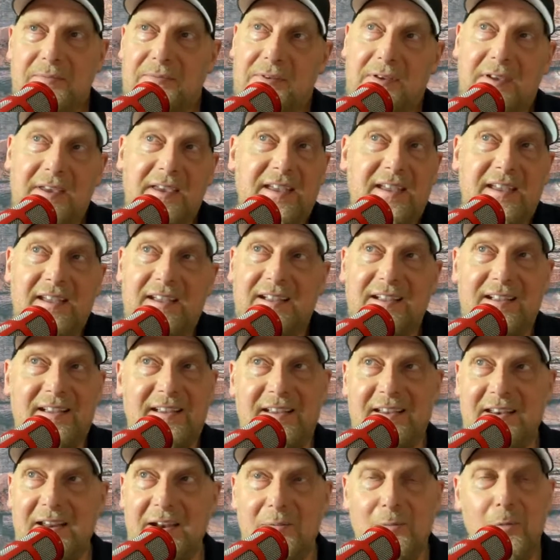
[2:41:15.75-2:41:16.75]
Fucking,
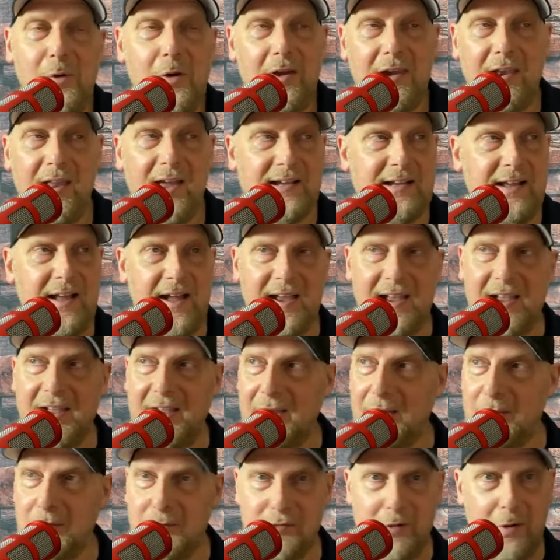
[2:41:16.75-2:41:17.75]
you know what, like I
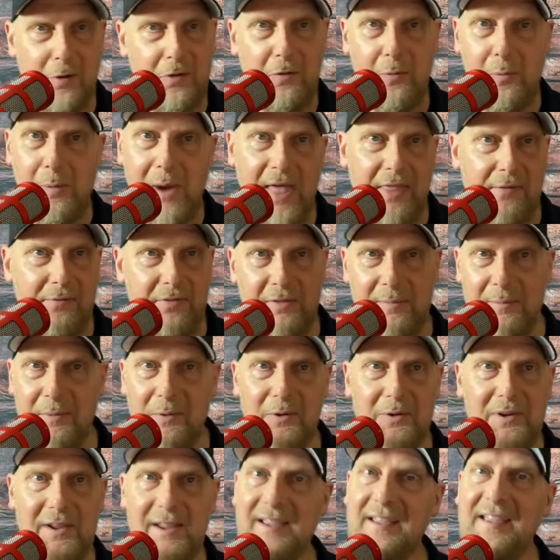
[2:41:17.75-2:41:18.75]
can control the weather in the
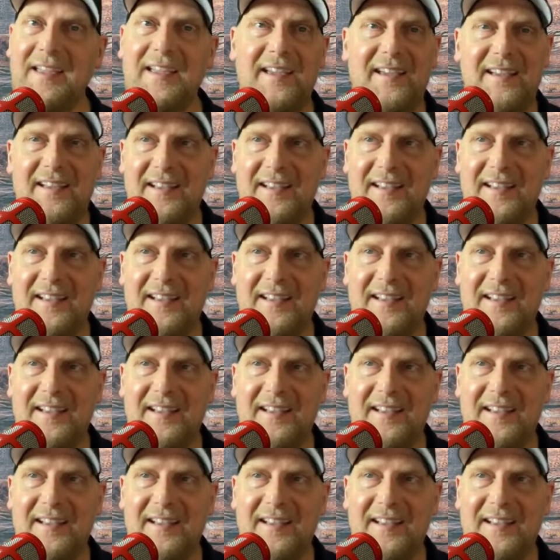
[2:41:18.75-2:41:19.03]
morning?